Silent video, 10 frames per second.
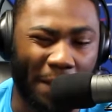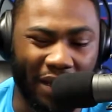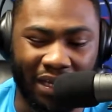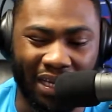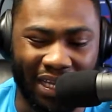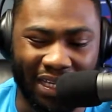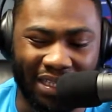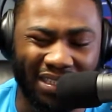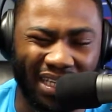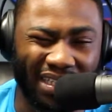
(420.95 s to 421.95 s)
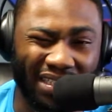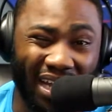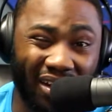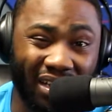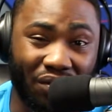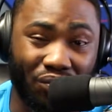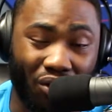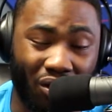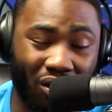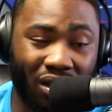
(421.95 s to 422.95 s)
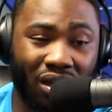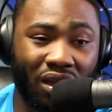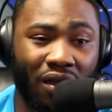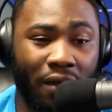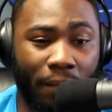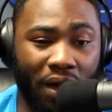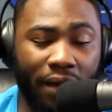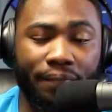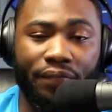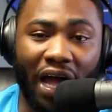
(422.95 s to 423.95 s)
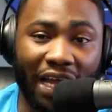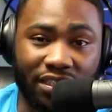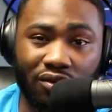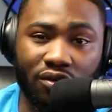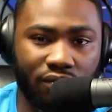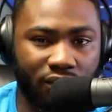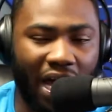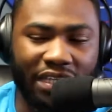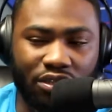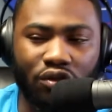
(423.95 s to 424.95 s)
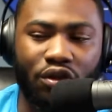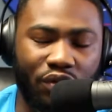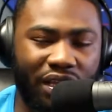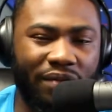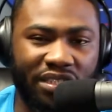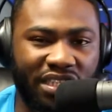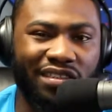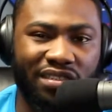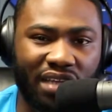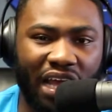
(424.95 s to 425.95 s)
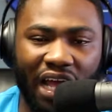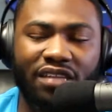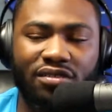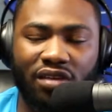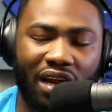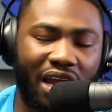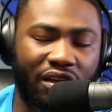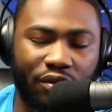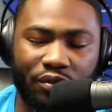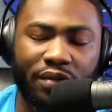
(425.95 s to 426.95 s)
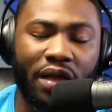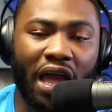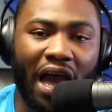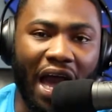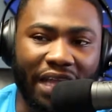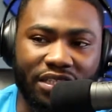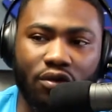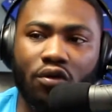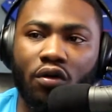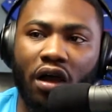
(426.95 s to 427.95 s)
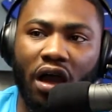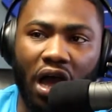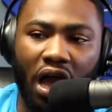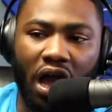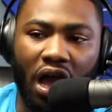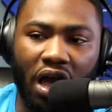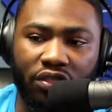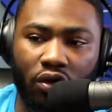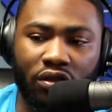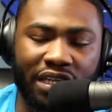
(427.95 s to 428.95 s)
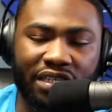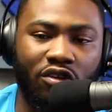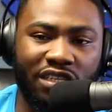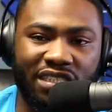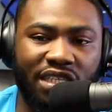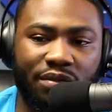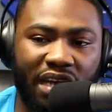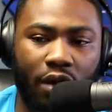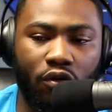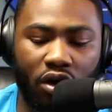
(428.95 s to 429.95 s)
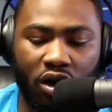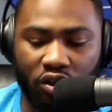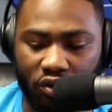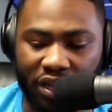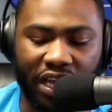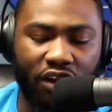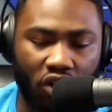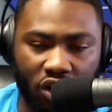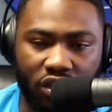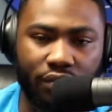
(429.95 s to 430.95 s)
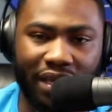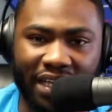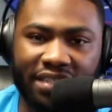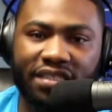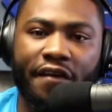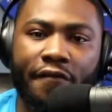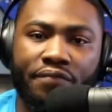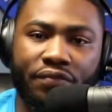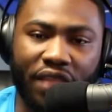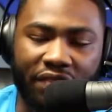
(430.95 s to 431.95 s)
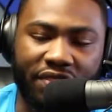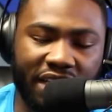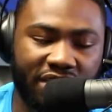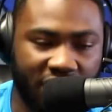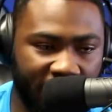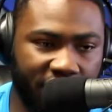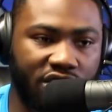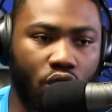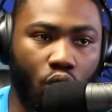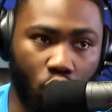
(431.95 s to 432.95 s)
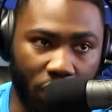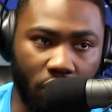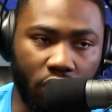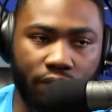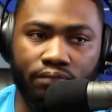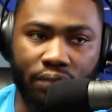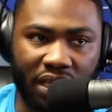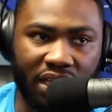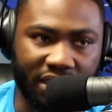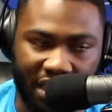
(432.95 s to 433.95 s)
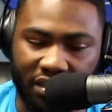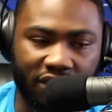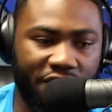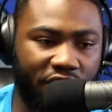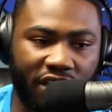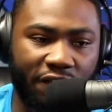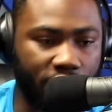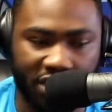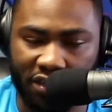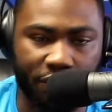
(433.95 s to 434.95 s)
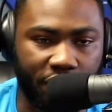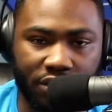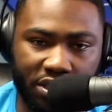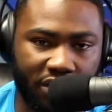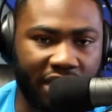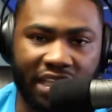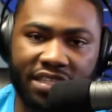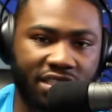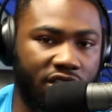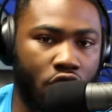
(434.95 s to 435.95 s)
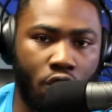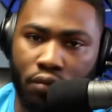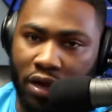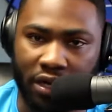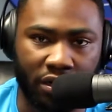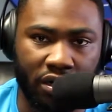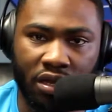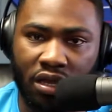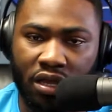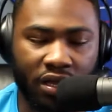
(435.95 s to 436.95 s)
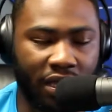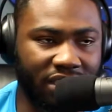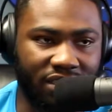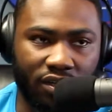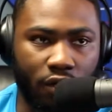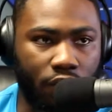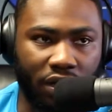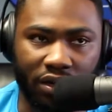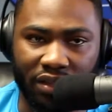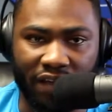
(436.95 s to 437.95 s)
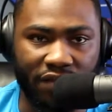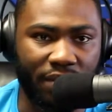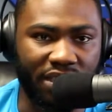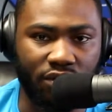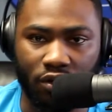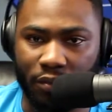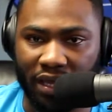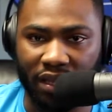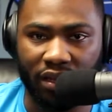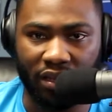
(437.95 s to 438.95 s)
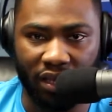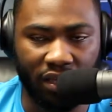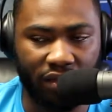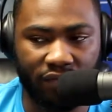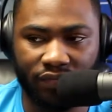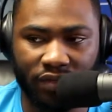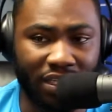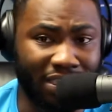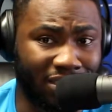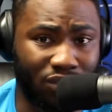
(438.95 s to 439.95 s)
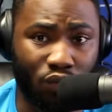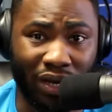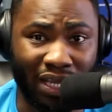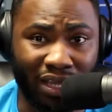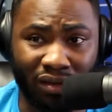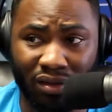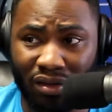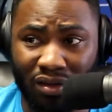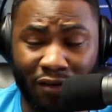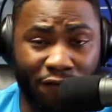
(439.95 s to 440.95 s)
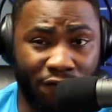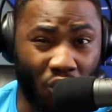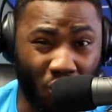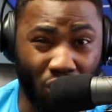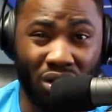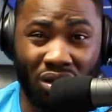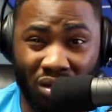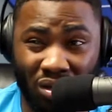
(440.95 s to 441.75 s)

opinion is entirely wrong. But I do agree with him. The Chiefs, not agree with him. I do. The only sentiment that I will agree and argue is that the Chiefs will be contenders for the foreseeable future. Like, that's a no-brainer. It's a no-brainer. They have the best quarterback in the league. He's 24.